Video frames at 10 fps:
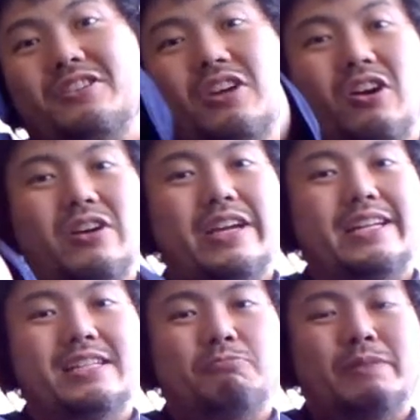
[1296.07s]
are
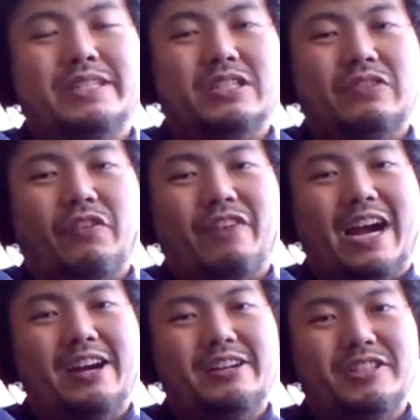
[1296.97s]
in this position for
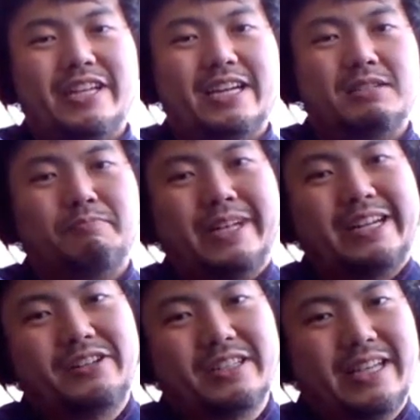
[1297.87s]
firing their sticks, but
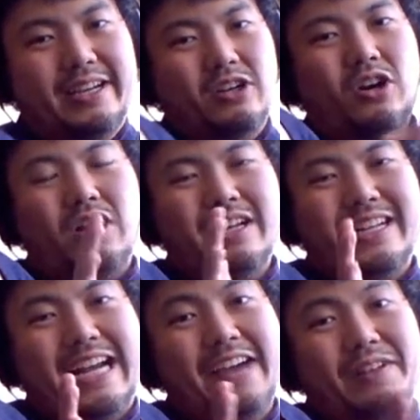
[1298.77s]
they're just they're
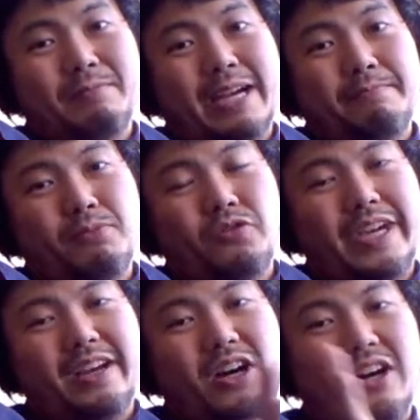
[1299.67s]
not even moving
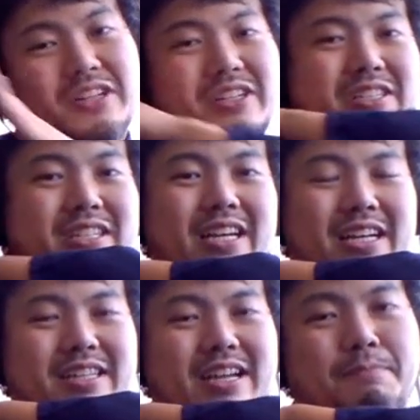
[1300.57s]
at all. Their
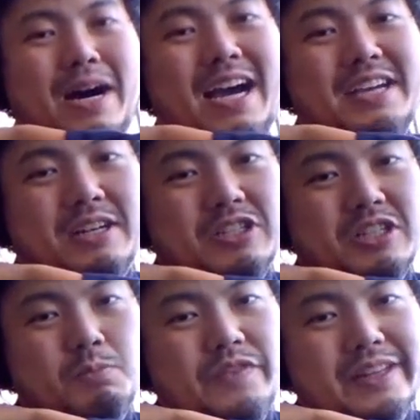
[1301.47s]
bodies are
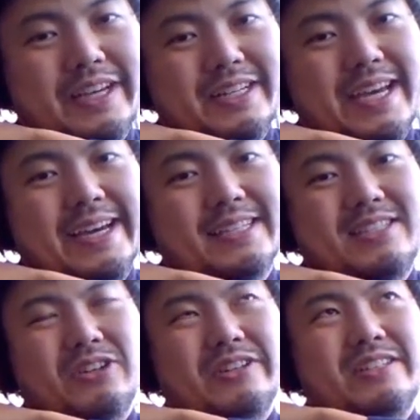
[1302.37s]
just moving like this,
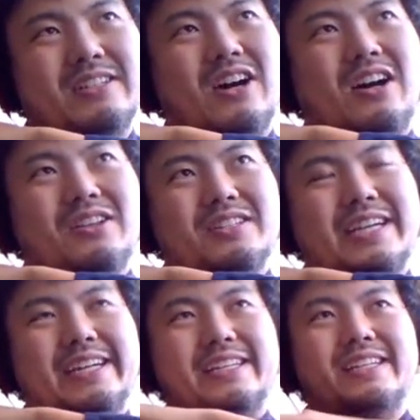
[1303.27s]
so it all looks
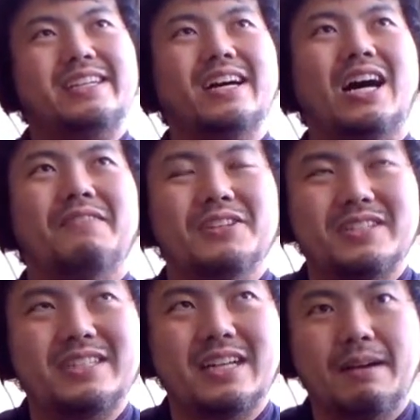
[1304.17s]
like
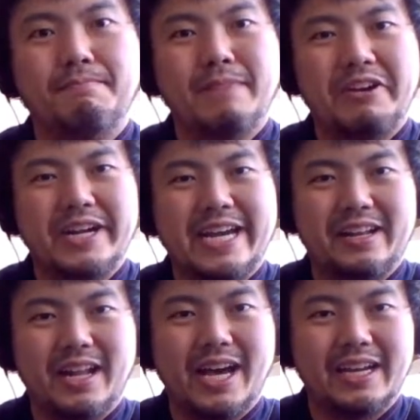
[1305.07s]
almost
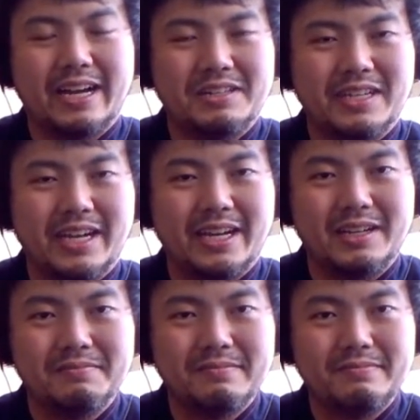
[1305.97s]
marionette-like, I'd
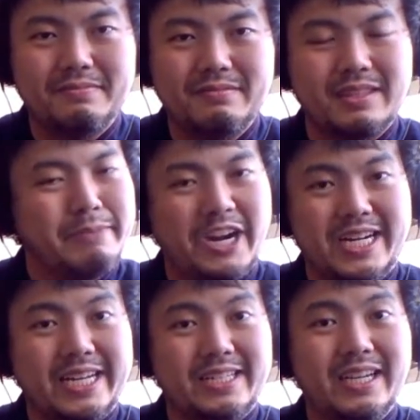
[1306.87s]
say.
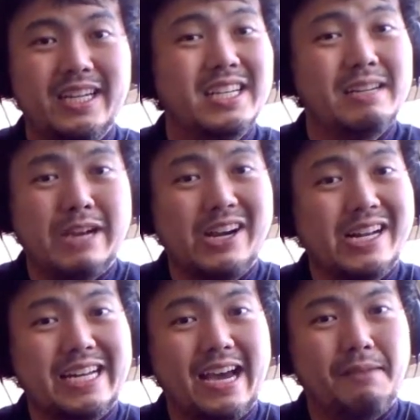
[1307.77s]
Marionette
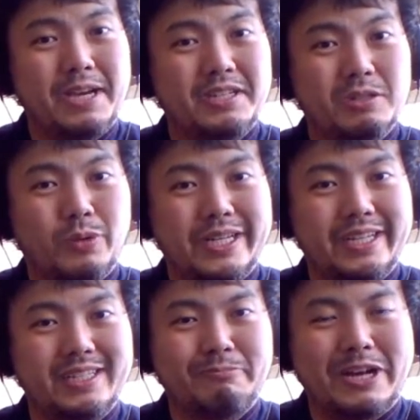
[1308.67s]
animation is what
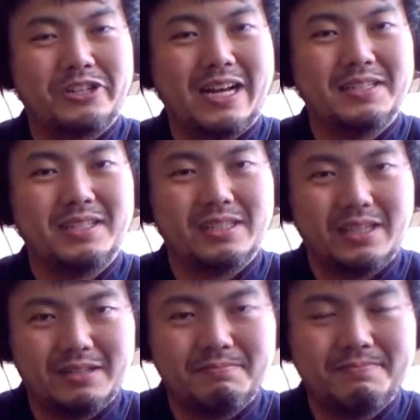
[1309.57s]
he specializes
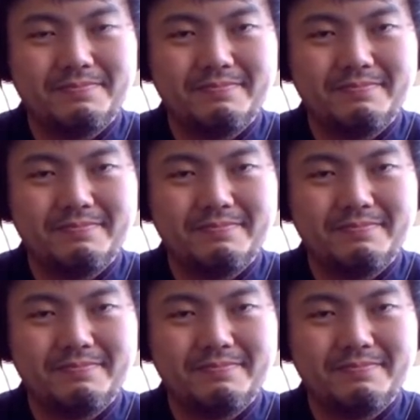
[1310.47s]
in.